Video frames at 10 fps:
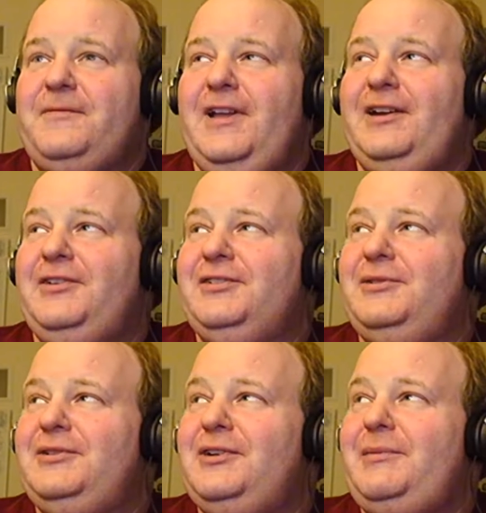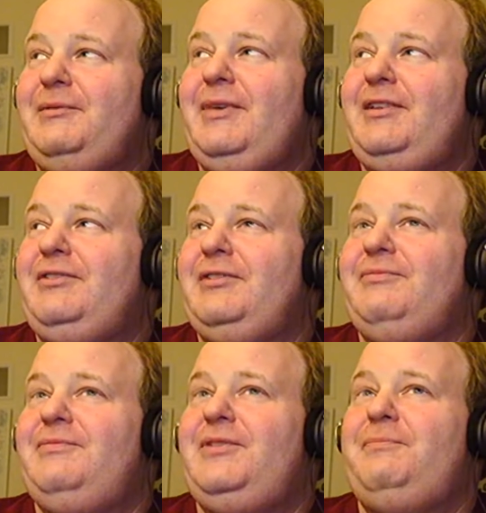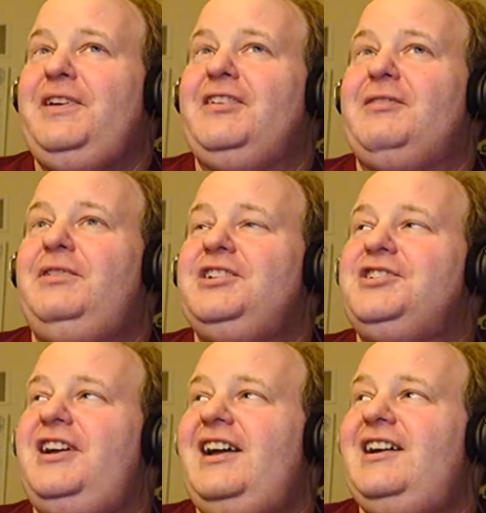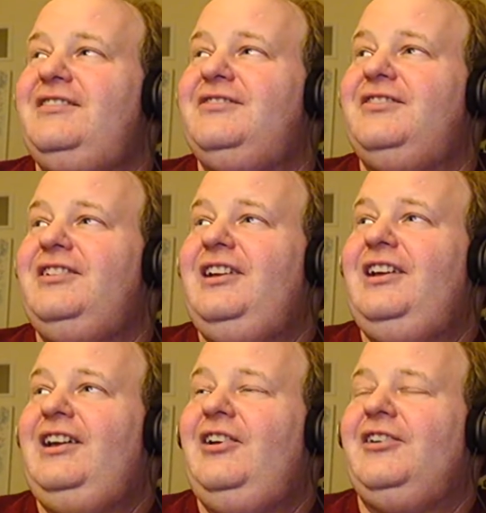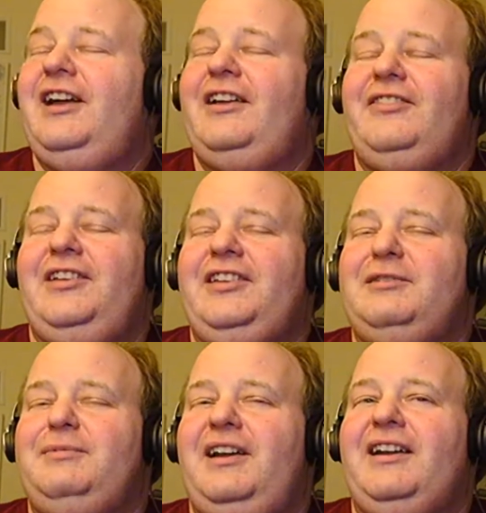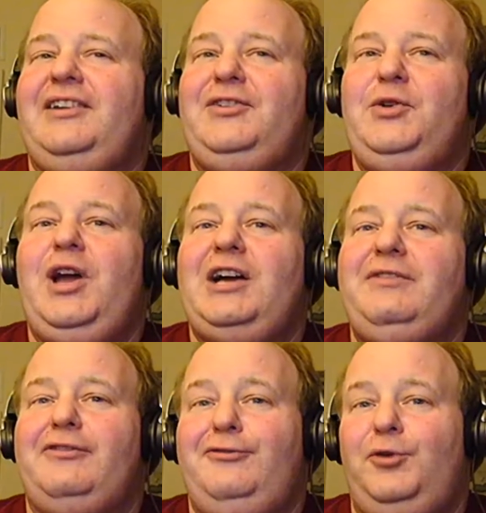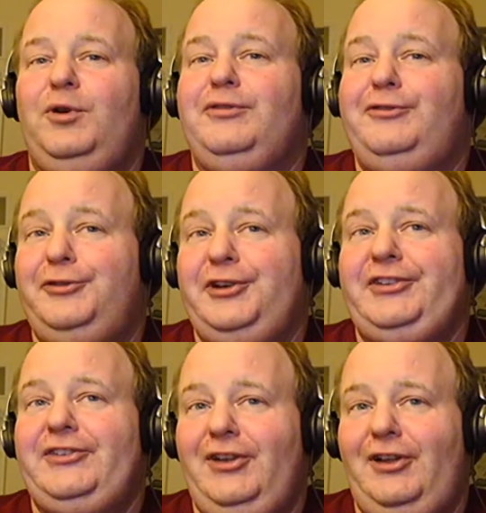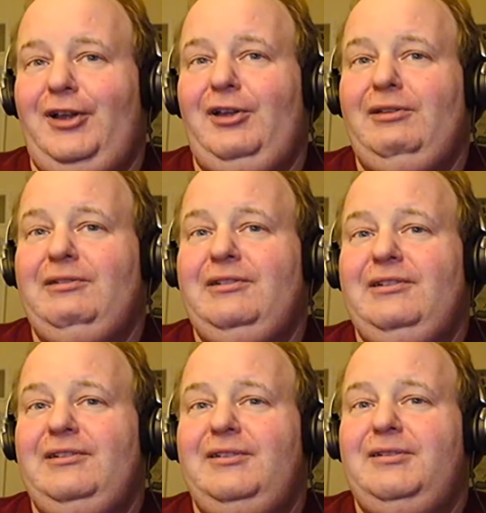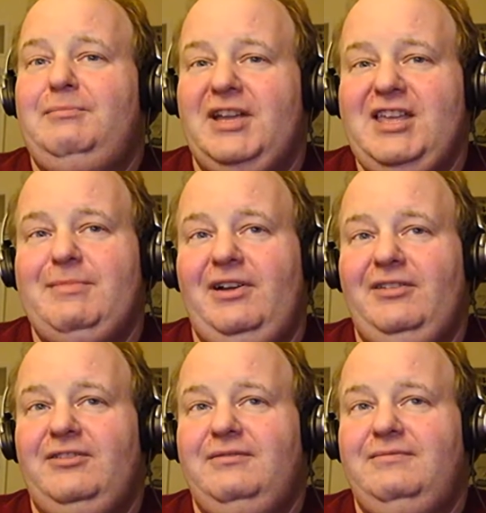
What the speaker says: Yeah, go in the corner. I mean, the biggest plush I have. Okay, I'll take that back. I do have a 4-foot tall Mickey Mouse.